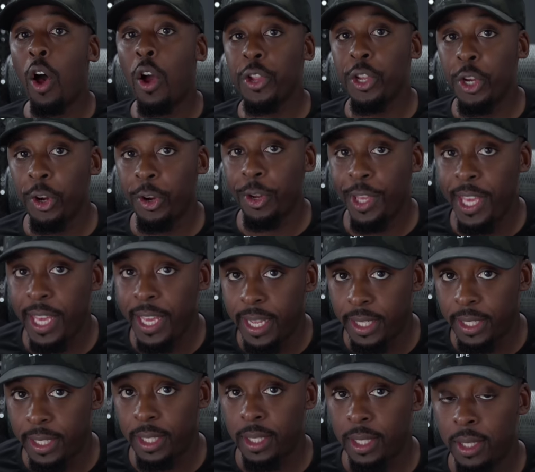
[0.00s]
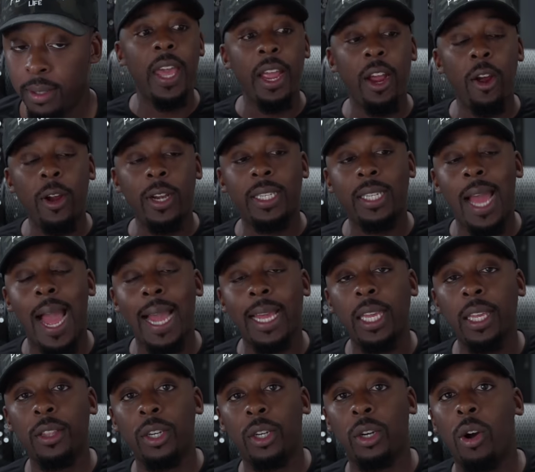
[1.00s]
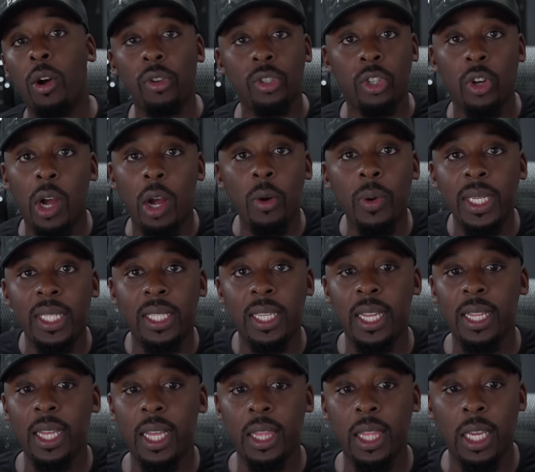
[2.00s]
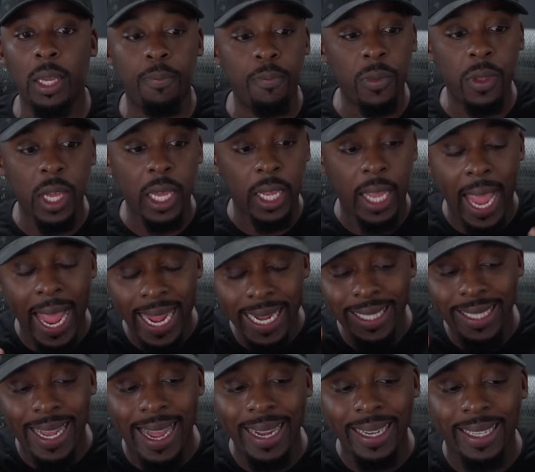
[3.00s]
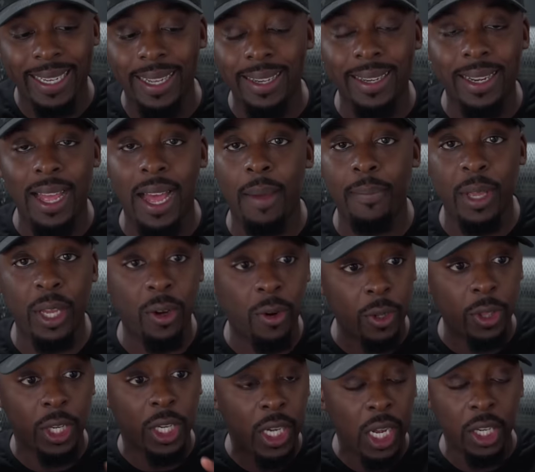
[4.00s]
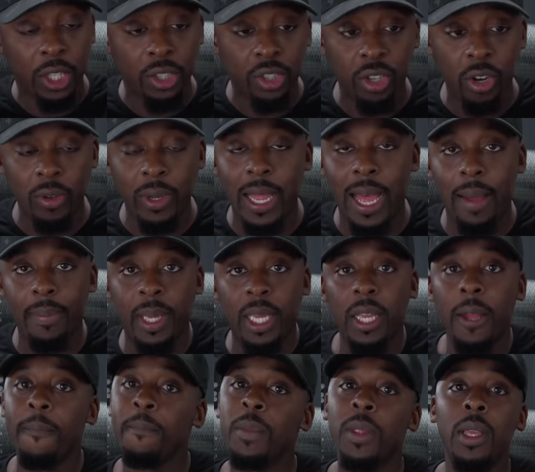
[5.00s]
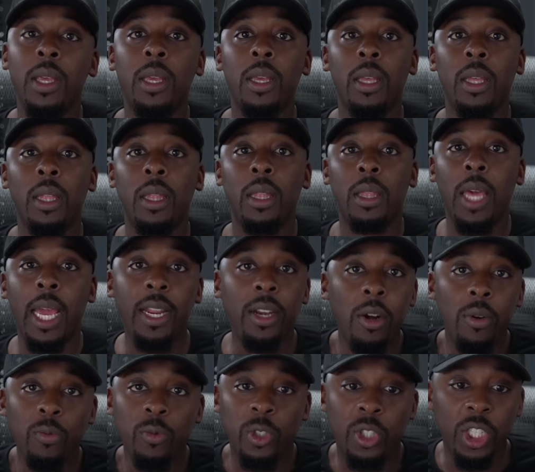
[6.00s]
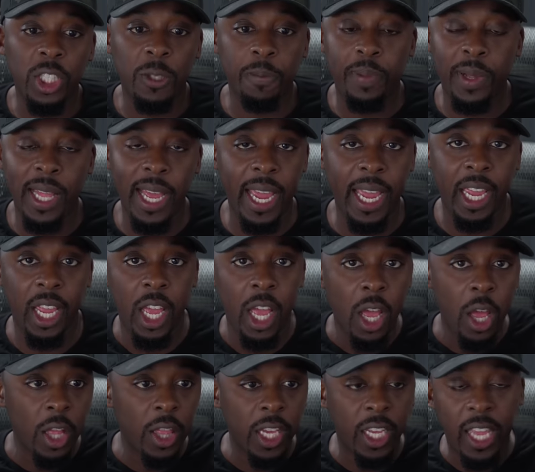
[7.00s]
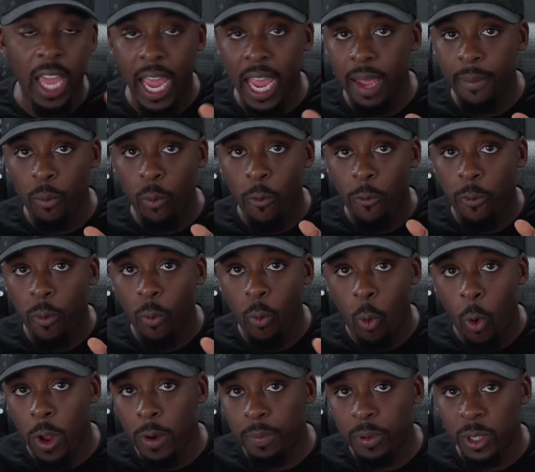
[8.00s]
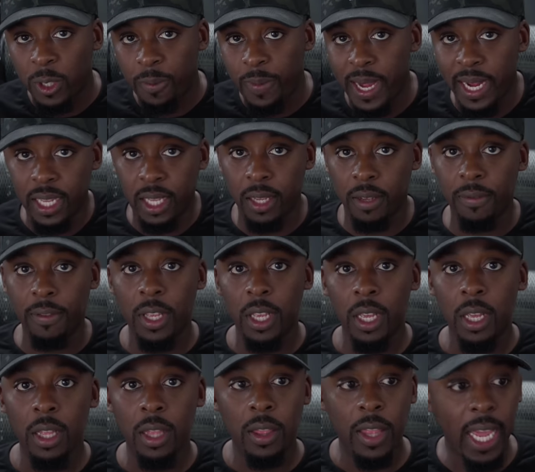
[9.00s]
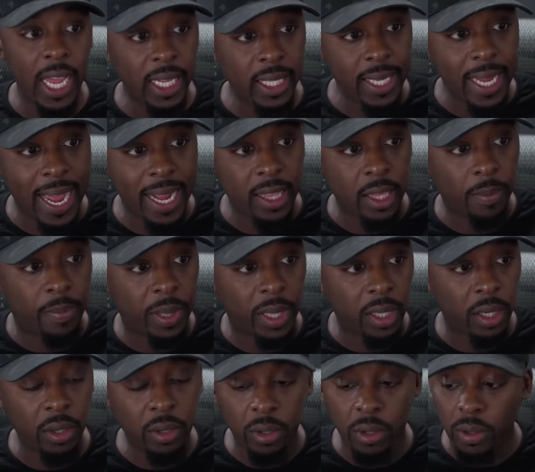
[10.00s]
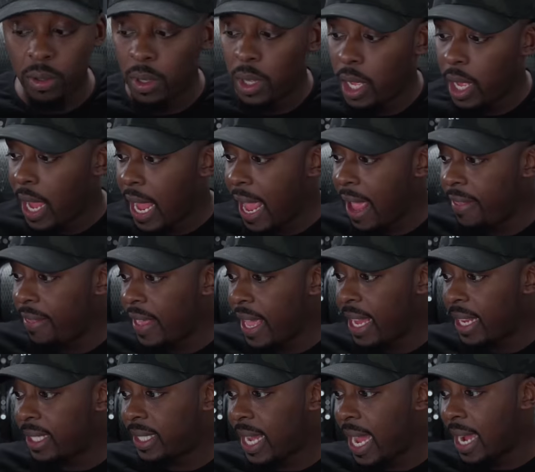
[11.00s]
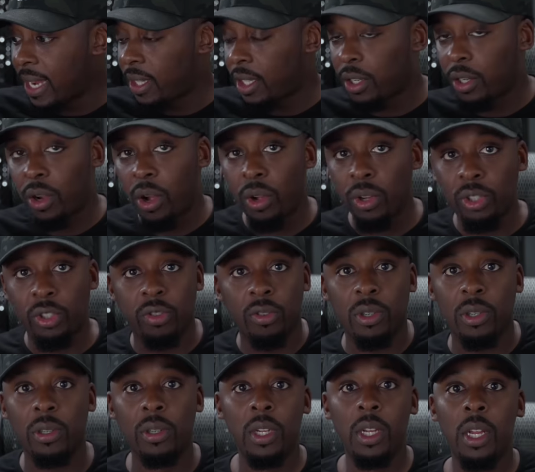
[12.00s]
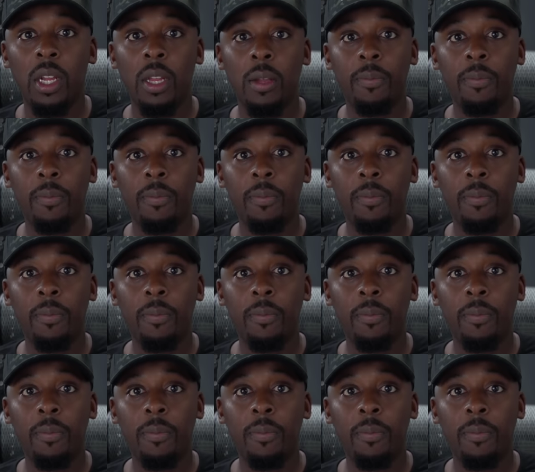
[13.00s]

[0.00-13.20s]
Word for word: on your kids. They are attacking the culture. I always said that the, the anti gun lobby or the gun control lobby, they don't just play the game from one perspective. They attack the political and they attack the cultural